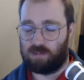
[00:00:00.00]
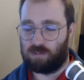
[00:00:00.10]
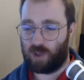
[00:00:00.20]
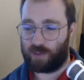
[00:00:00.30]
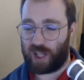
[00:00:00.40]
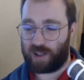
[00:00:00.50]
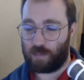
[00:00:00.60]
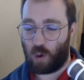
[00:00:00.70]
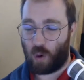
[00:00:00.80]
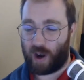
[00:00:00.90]
of getting
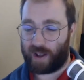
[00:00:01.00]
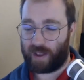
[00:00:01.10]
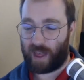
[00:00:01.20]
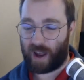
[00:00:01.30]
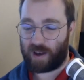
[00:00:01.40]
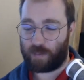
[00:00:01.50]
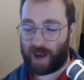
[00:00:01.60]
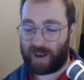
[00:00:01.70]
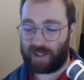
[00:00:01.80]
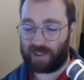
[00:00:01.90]
more
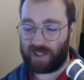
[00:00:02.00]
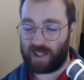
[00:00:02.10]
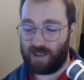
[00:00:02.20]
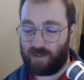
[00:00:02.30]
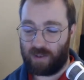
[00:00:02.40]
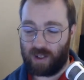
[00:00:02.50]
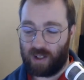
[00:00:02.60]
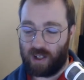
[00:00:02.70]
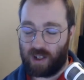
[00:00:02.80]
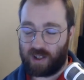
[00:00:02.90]
unpaid leave,
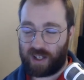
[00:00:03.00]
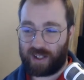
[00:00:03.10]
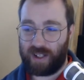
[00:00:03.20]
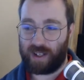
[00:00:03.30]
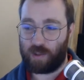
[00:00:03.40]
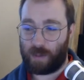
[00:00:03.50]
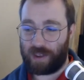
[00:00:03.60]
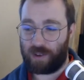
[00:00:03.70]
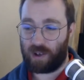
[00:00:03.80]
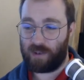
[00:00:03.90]
taking another
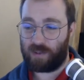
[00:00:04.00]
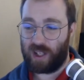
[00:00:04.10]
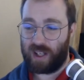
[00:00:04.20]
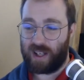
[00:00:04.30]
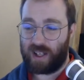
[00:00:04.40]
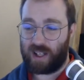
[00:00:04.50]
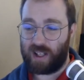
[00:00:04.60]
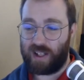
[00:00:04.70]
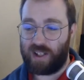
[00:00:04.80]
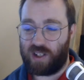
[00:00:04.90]
month off,
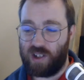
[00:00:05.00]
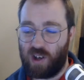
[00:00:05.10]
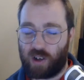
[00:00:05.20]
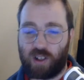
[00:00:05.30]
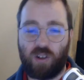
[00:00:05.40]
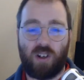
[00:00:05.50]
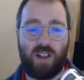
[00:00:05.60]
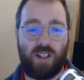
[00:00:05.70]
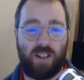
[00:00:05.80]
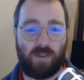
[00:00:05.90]
is not a good
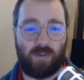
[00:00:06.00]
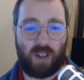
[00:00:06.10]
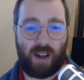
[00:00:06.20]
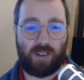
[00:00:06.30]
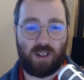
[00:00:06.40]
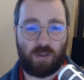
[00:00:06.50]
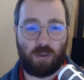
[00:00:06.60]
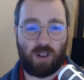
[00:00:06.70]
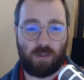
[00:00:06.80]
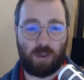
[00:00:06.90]
idea at this
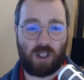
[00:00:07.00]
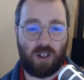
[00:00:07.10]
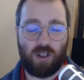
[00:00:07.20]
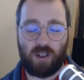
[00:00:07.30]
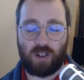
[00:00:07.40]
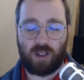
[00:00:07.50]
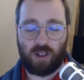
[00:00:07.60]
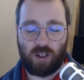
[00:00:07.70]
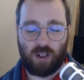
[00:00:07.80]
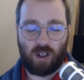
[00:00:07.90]
point, because
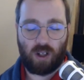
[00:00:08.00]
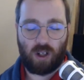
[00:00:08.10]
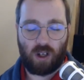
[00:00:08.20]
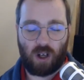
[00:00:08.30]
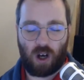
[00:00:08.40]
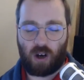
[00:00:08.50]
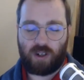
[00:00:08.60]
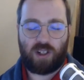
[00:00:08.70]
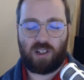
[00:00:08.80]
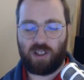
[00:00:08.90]

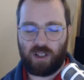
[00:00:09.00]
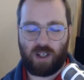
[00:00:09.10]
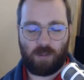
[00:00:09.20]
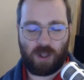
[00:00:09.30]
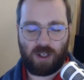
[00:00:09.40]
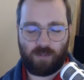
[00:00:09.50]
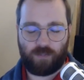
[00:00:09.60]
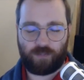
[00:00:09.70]
honestly, I mean,